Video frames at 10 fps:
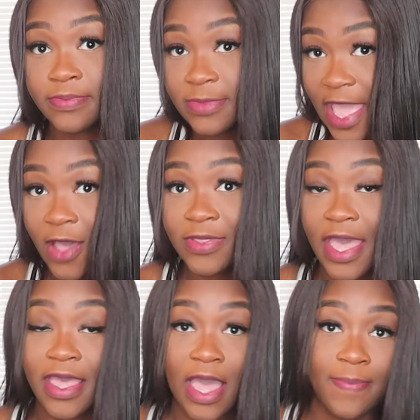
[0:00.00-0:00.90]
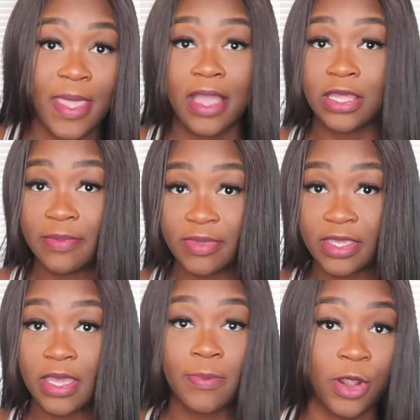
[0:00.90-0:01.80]
now that I'm not gonna
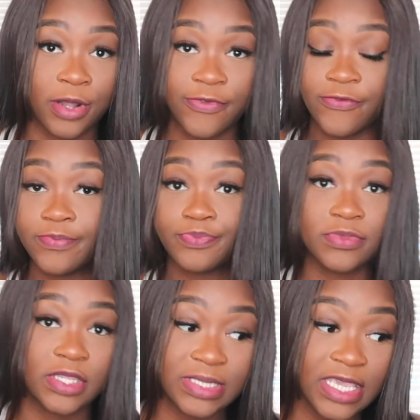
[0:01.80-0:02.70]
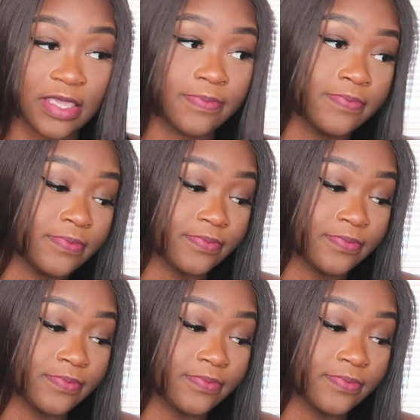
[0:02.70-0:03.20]
be a part of the team.